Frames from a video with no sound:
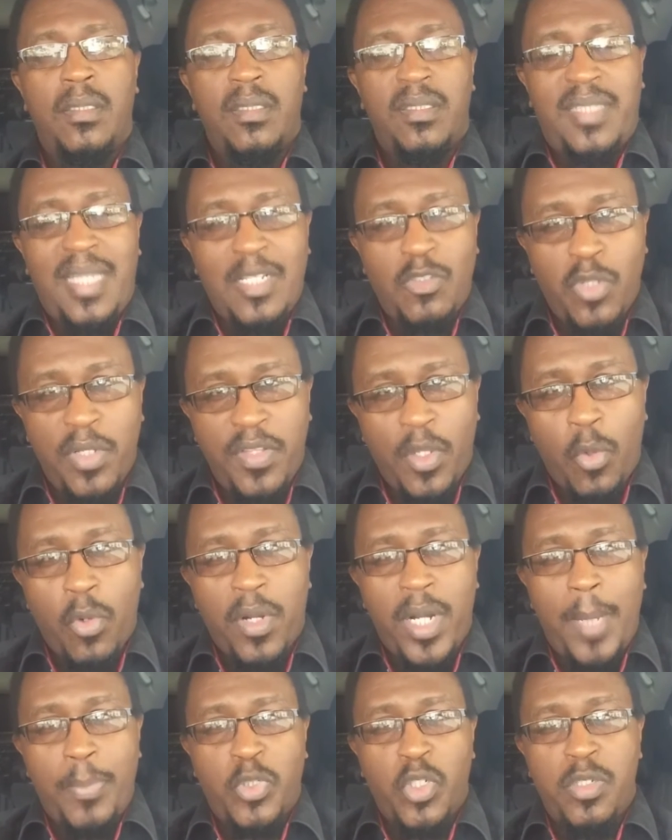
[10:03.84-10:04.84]
That's where the
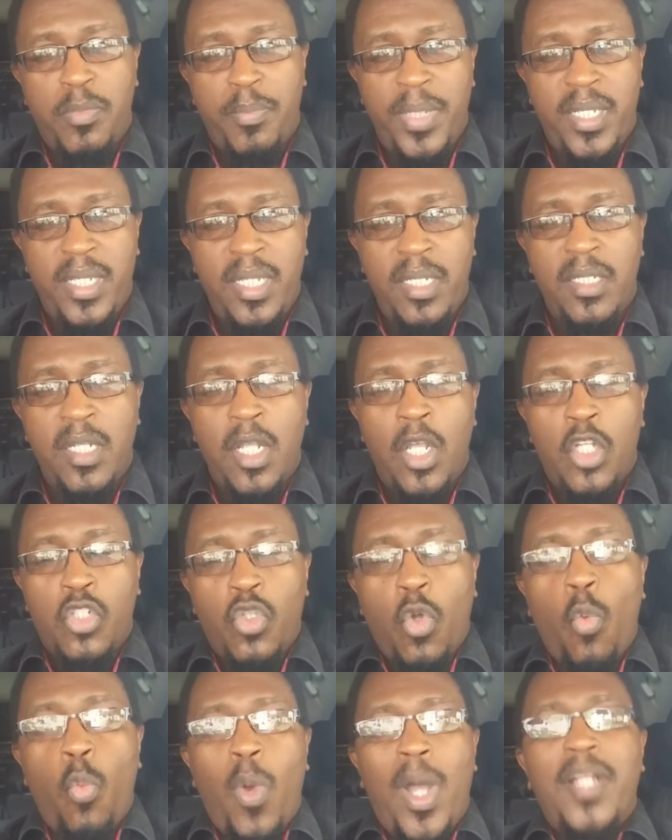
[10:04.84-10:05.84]
corruptions begin. So
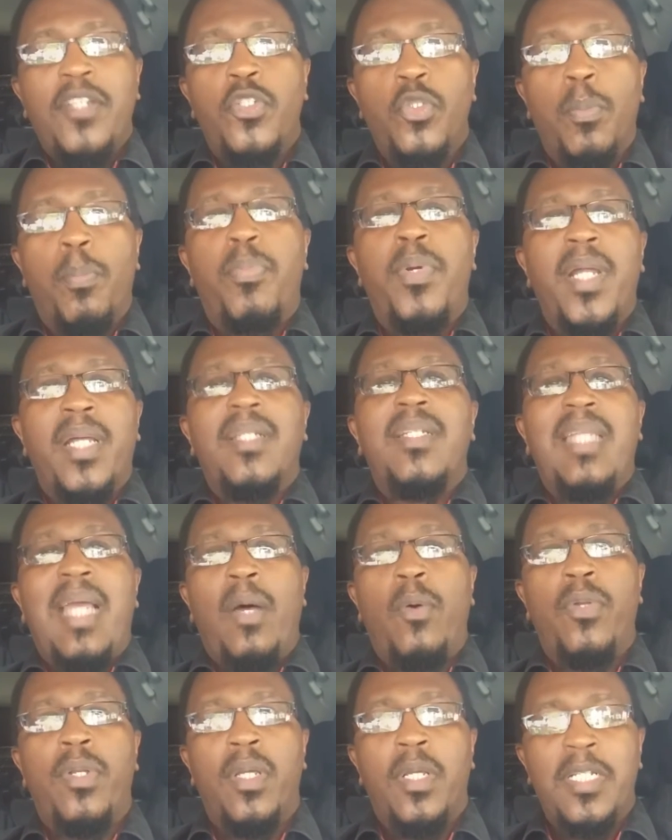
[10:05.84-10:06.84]
once you break
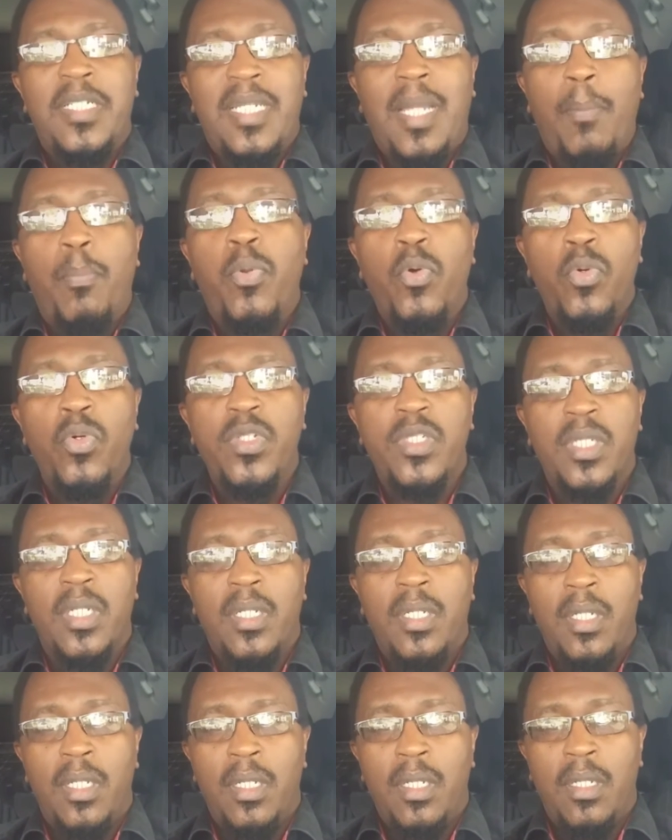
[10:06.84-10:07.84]
down taboos,
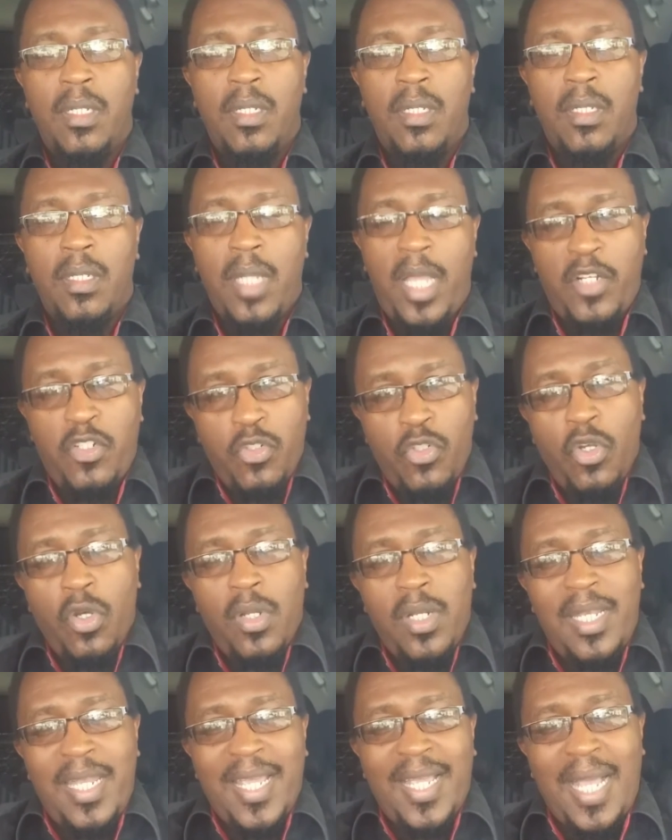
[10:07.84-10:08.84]
And
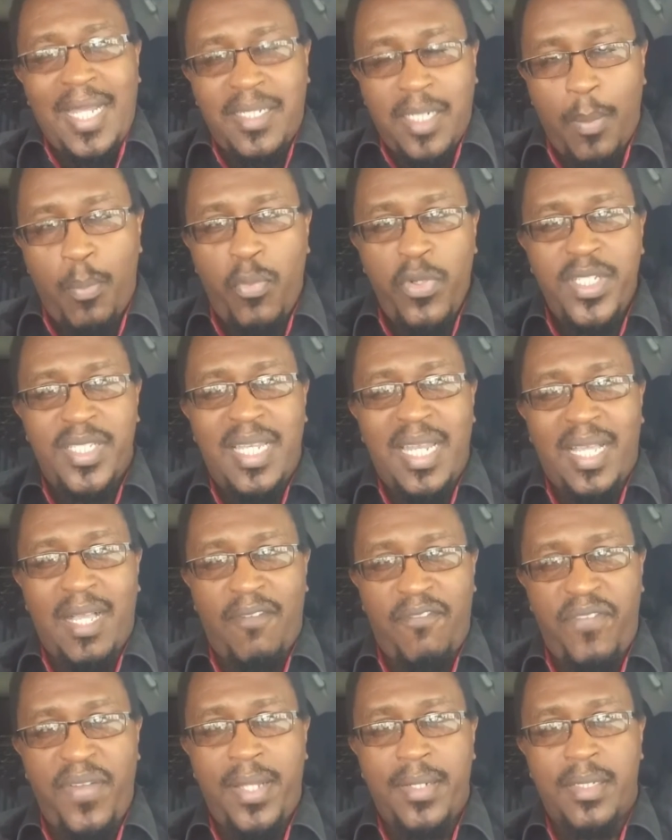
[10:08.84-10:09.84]
like a taboo is like a
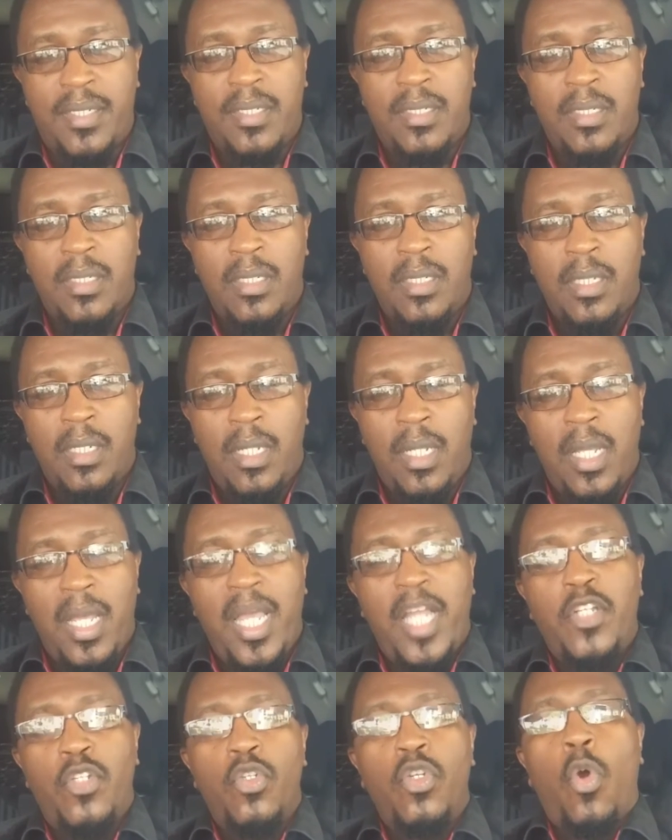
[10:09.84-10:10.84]
fence.
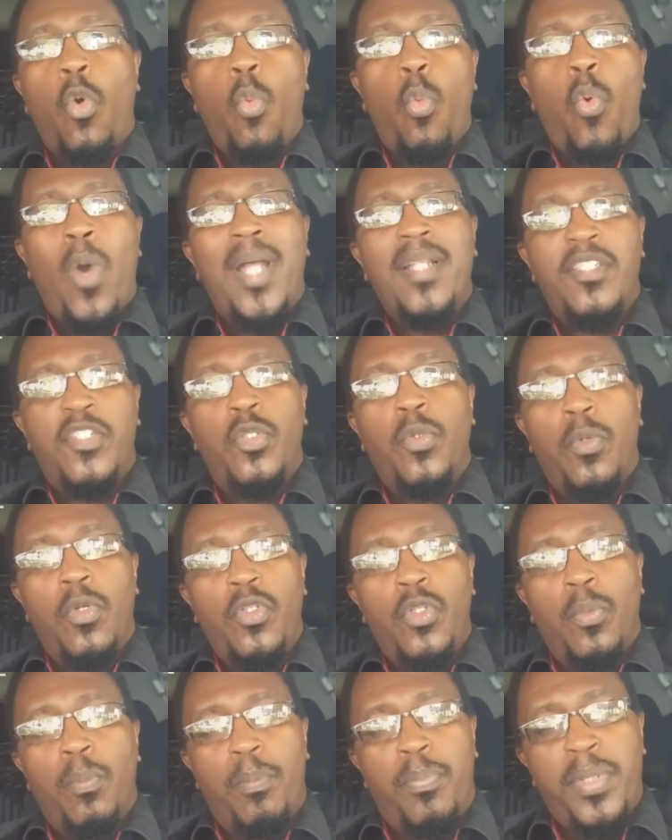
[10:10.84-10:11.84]
And once
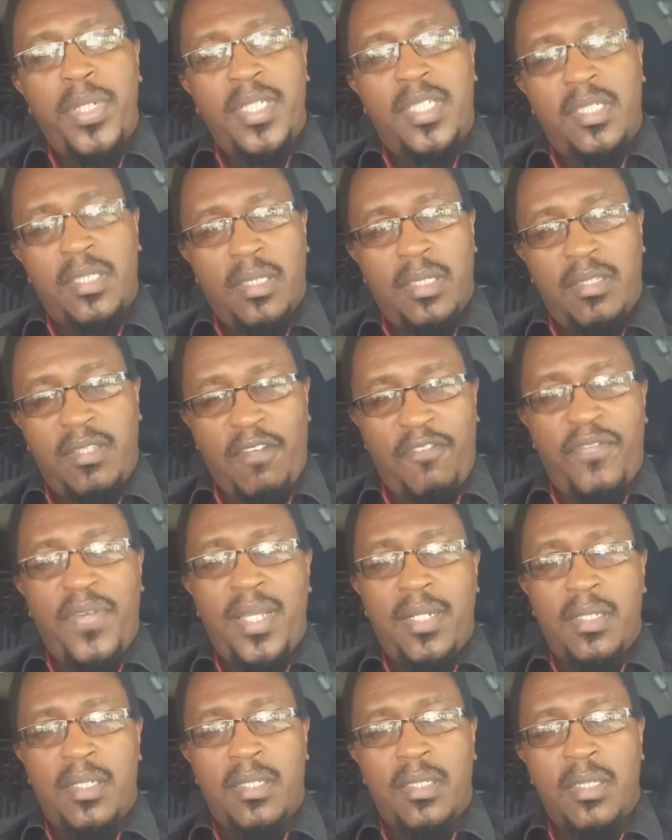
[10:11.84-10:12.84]
you breach the
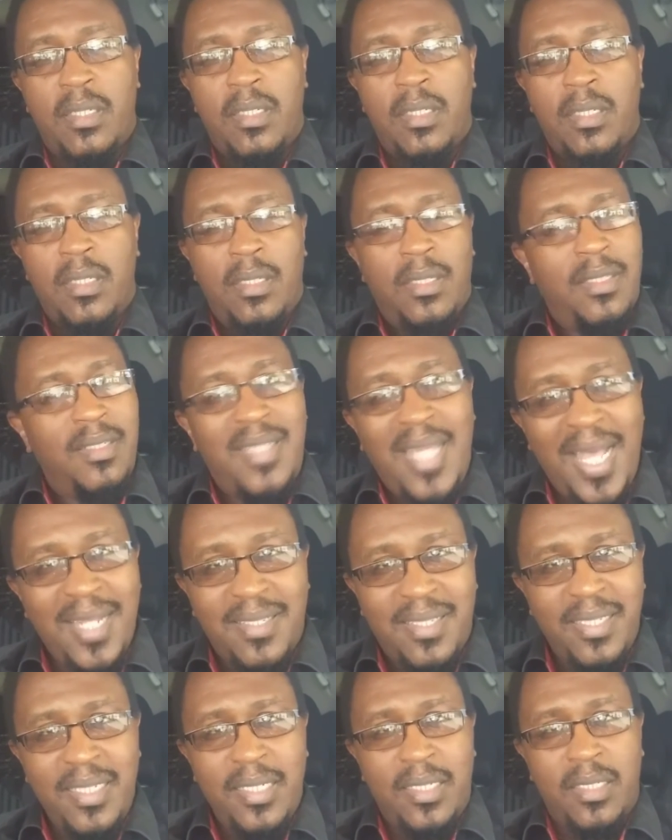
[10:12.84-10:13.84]
fence,
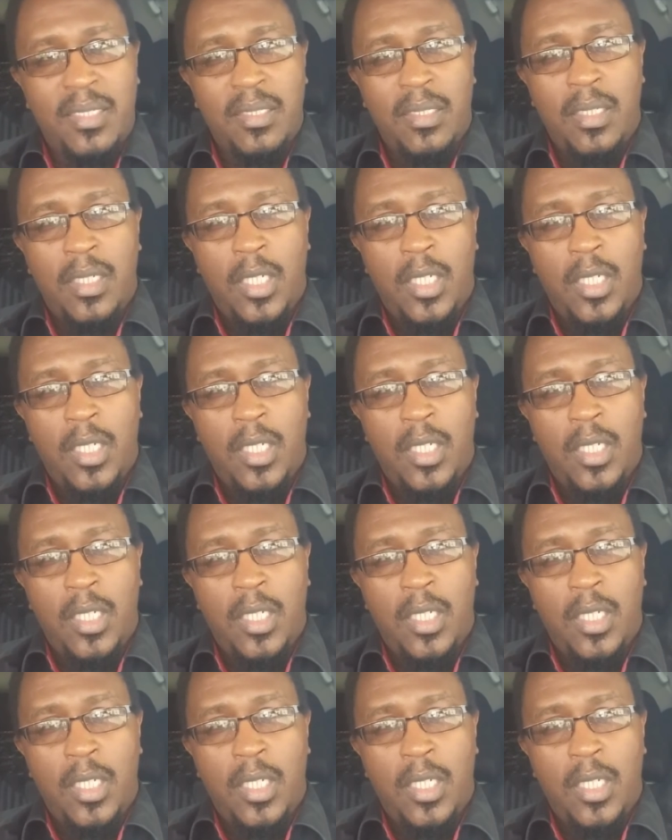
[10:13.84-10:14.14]
that's it.